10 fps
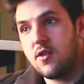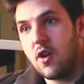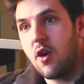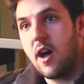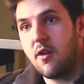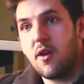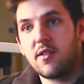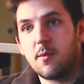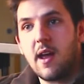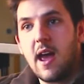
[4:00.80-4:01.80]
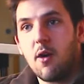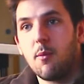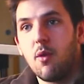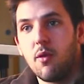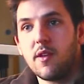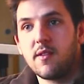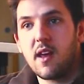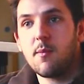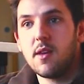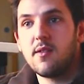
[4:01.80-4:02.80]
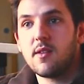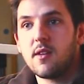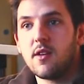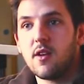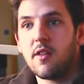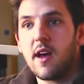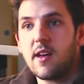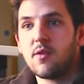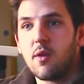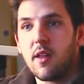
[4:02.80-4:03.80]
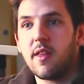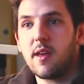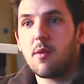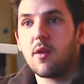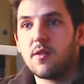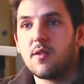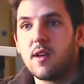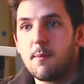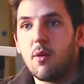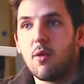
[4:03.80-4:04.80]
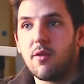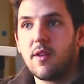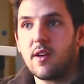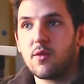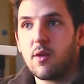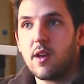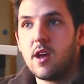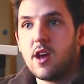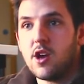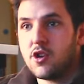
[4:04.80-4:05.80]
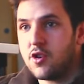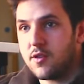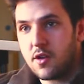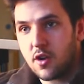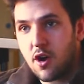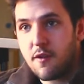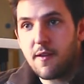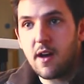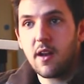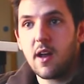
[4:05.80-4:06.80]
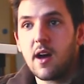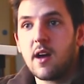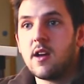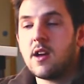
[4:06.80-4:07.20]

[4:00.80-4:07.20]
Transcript: don't underestimate how important the team is. You know, that is one of the most important things when choosing your co-founder,